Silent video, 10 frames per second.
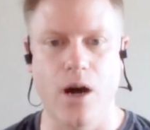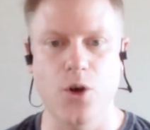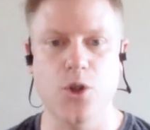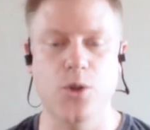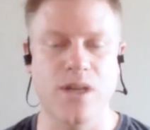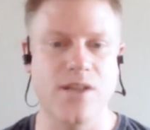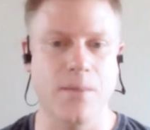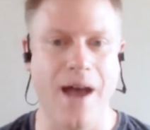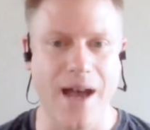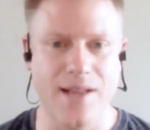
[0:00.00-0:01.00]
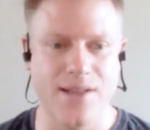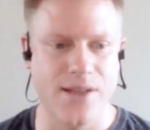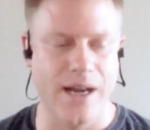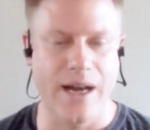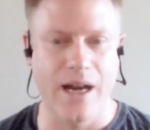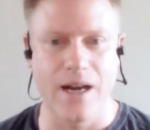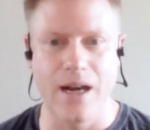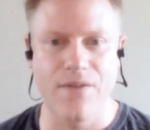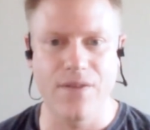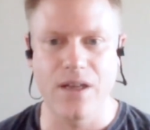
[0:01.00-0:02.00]
also doing some ads,
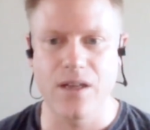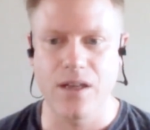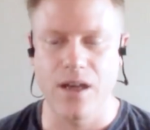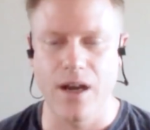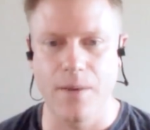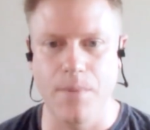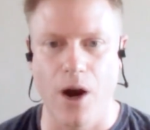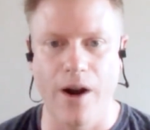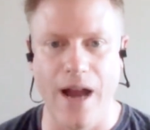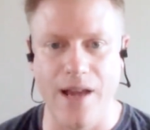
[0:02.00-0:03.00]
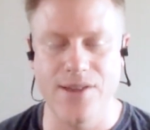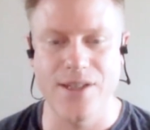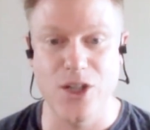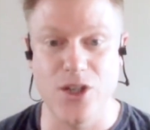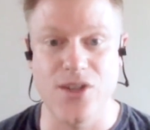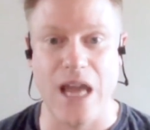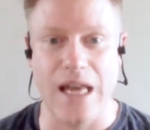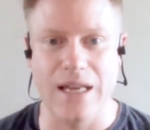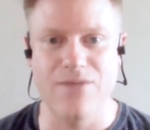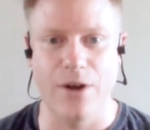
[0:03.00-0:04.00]
I think our ads is just
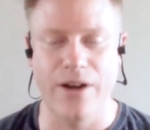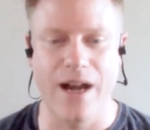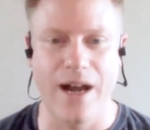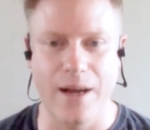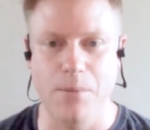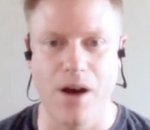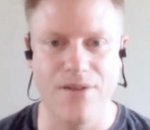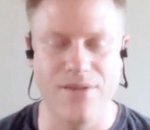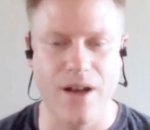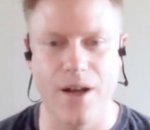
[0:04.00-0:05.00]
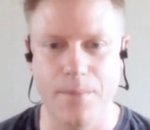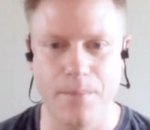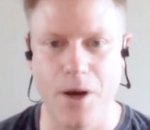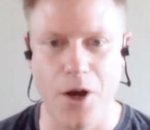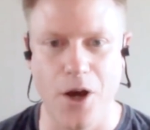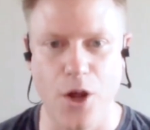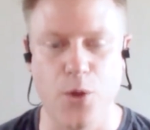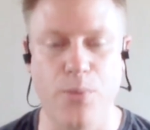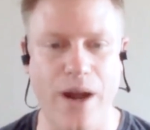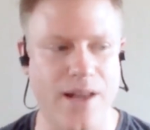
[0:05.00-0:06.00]
standing very high above
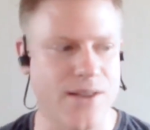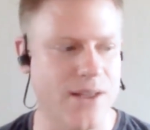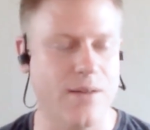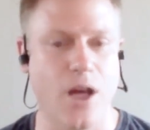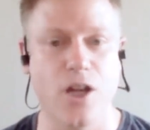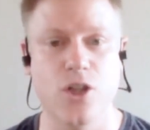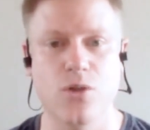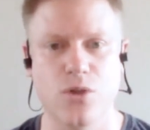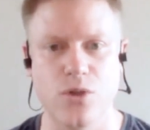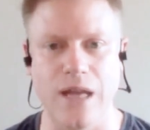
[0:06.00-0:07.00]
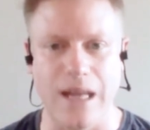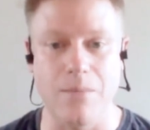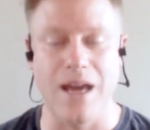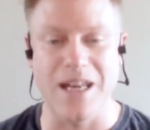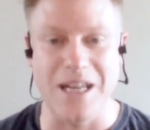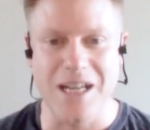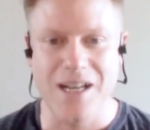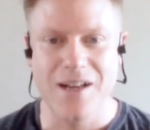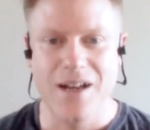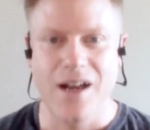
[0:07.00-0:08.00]
other brands, and not to name
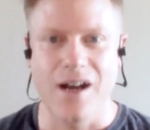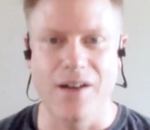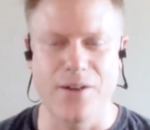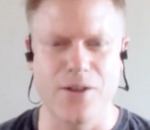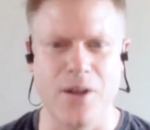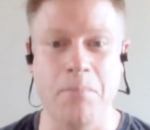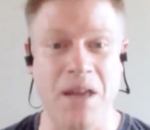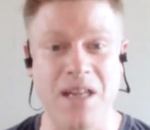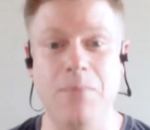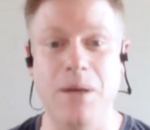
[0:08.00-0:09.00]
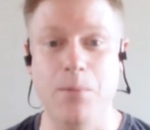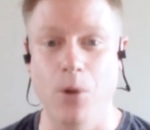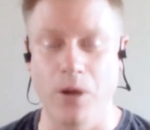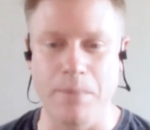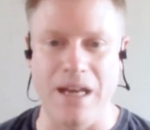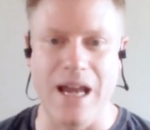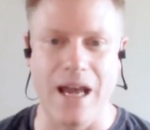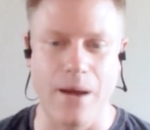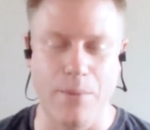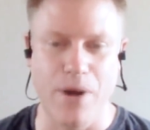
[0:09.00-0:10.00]
any. There's not many people and
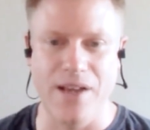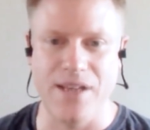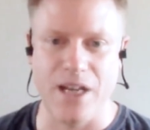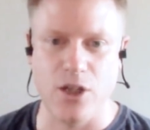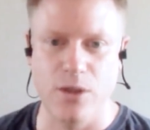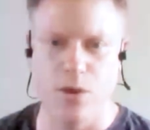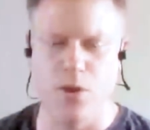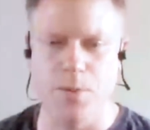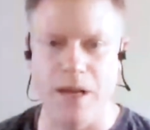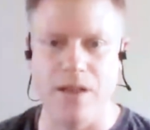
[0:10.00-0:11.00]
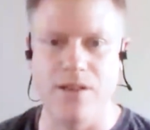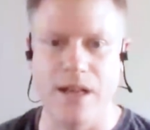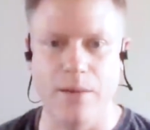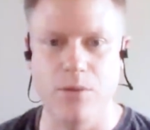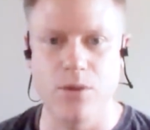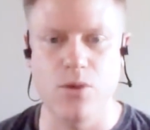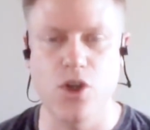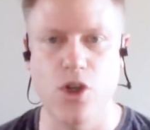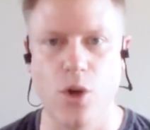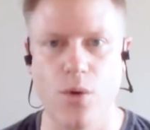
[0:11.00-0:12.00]
many brands actually who spend the time to
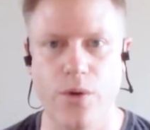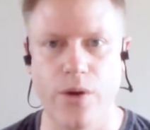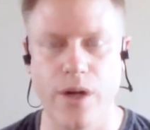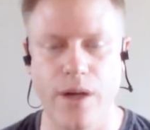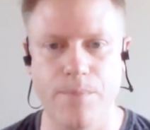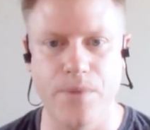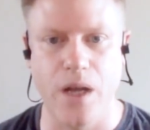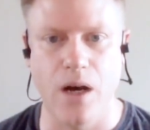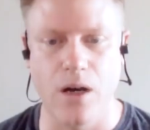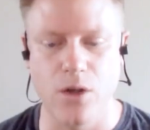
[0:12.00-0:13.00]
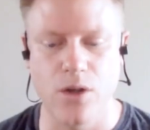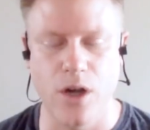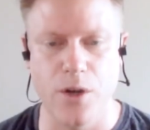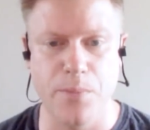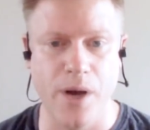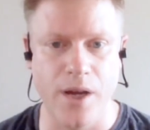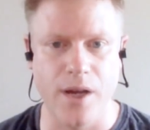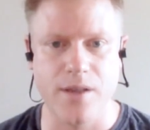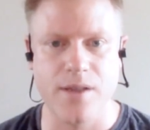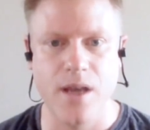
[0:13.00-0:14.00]
show their how good are the
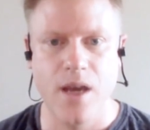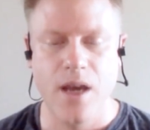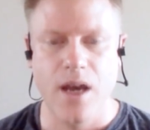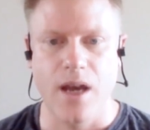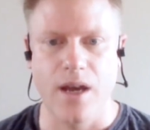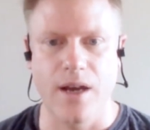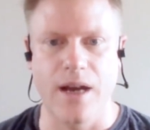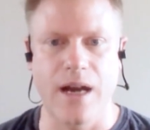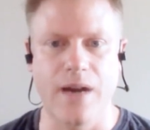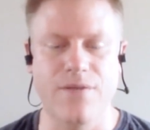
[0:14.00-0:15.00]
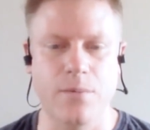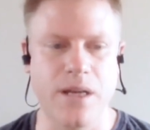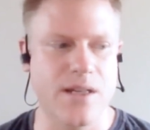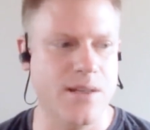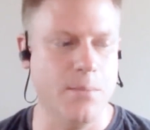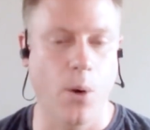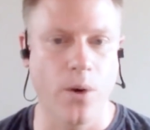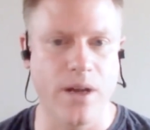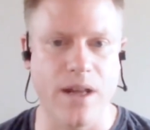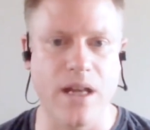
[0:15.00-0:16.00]
products. And for me, it's
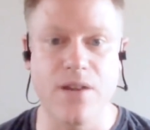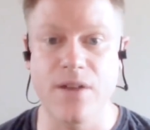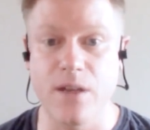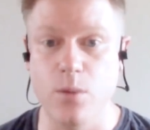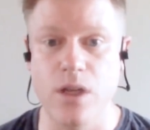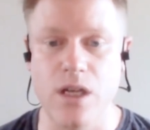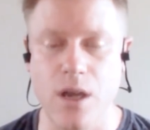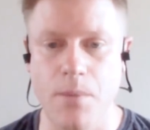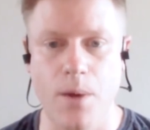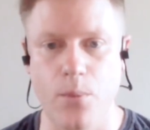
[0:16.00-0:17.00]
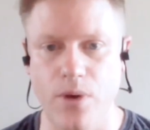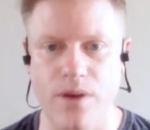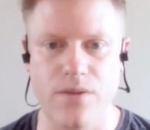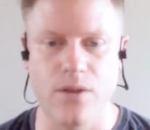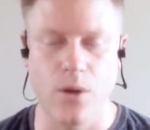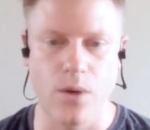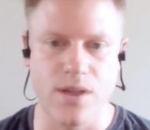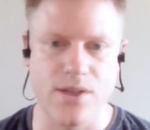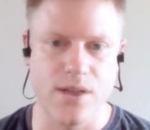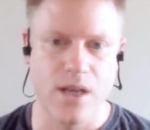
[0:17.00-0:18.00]
important that anything we come up with, you know,
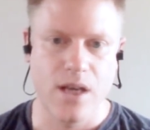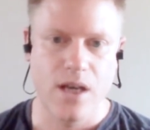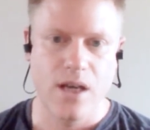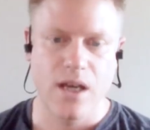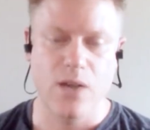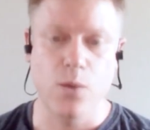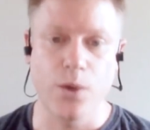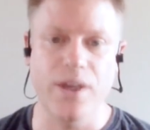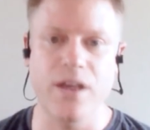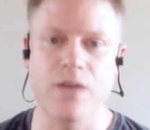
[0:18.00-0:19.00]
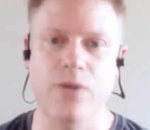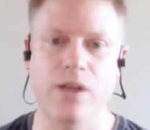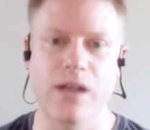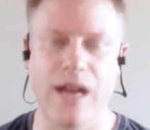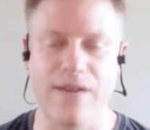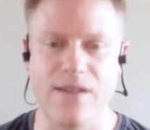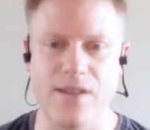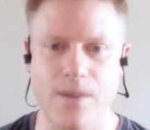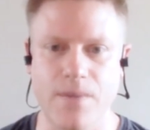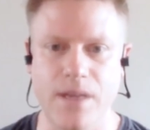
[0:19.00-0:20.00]
is working in real life.
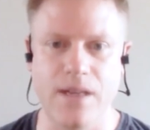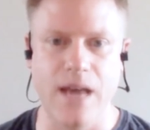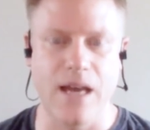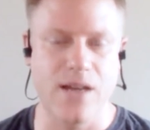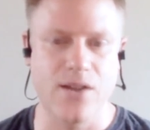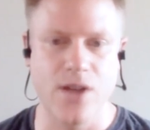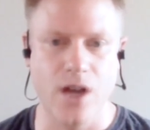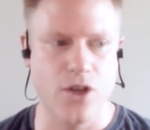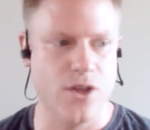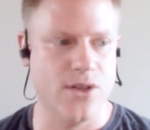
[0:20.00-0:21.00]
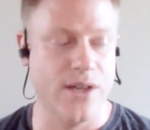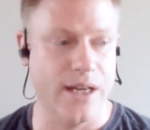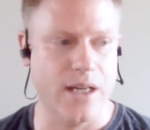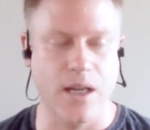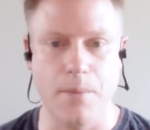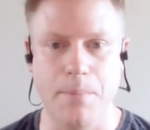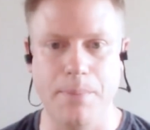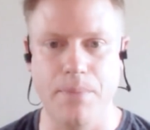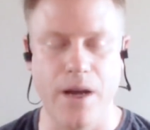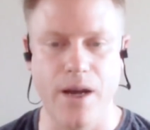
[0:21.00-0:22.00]
It's something that is not just like
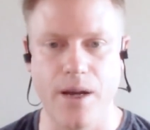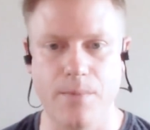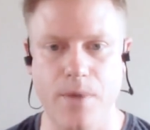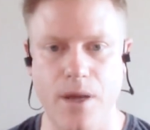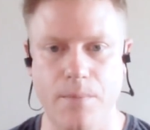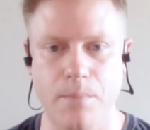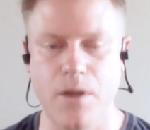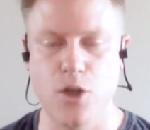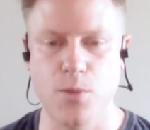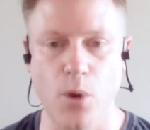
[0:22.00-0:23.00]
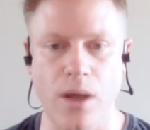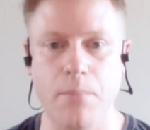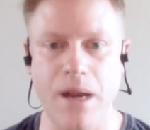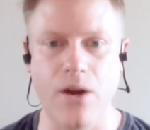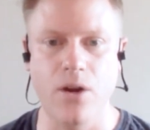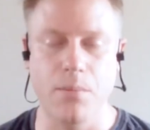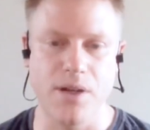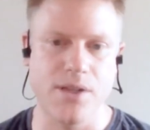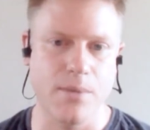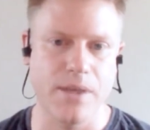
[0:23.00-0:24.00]
smoke and mirror,
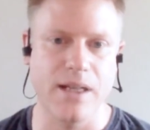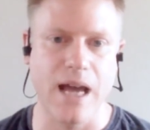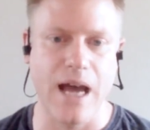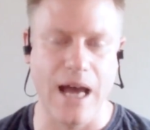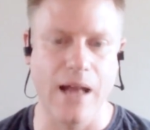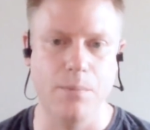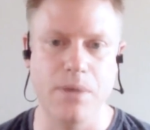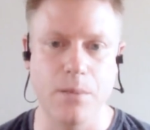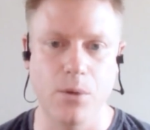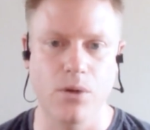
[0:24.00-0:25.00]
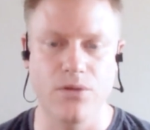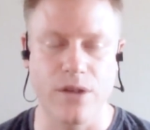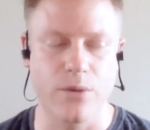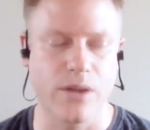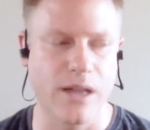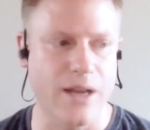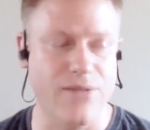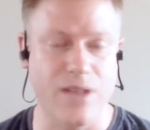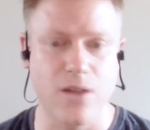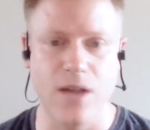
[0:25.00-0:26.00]
but something that help people in real
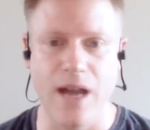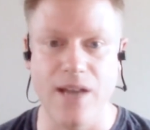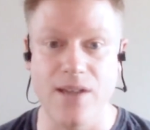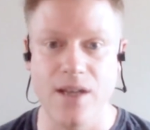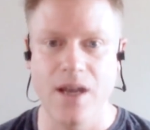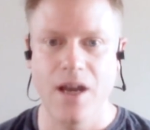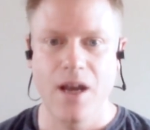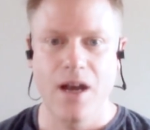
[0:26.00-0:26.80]
life. And you guys